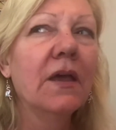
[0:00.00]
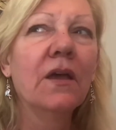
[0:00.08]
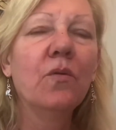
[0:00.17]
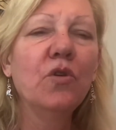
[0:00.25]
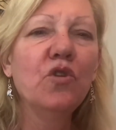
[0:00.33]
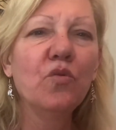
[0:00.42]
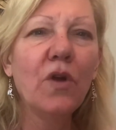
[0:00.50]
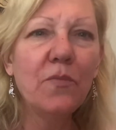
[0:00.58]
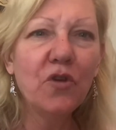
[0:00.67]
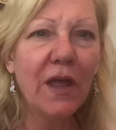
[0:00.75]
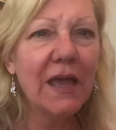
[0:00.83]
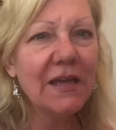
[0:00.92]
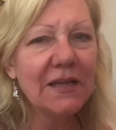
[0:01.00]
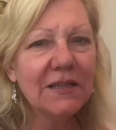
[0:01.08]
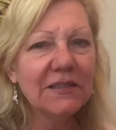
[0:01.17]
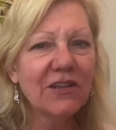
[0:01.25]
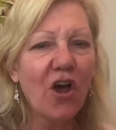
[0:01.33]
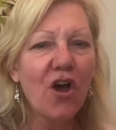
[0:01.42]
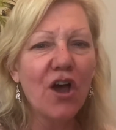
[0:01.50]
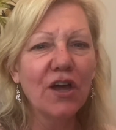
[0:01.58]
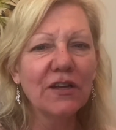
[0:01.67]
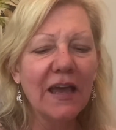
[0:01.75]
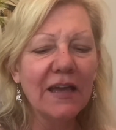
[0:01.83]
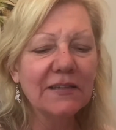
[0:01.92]
when you rub your hands
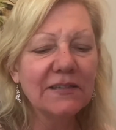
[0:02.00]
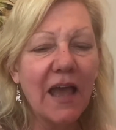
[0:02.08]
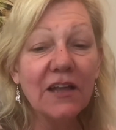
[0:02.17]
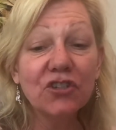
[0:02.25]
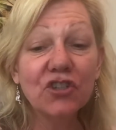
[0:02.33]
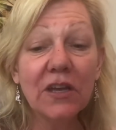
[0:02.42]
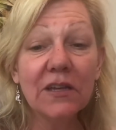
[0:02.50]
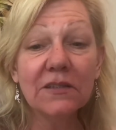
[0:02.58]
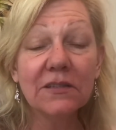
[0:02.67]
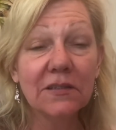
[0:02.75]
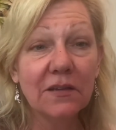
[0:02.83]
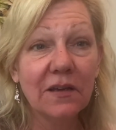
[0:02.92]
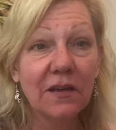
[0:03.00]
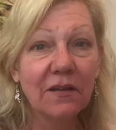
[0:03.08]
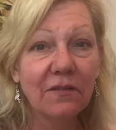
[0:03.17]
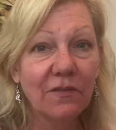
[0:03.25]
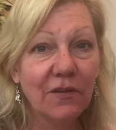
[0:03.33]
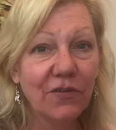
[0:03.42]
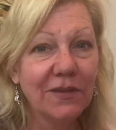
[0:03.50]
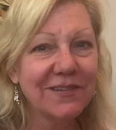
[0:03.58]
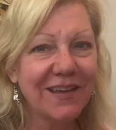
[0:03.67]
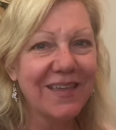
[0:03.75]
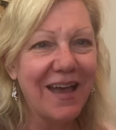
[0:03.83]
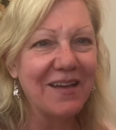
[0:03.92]
on like satin sheets, it feels
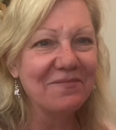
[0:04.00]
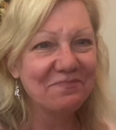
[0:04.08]
like that.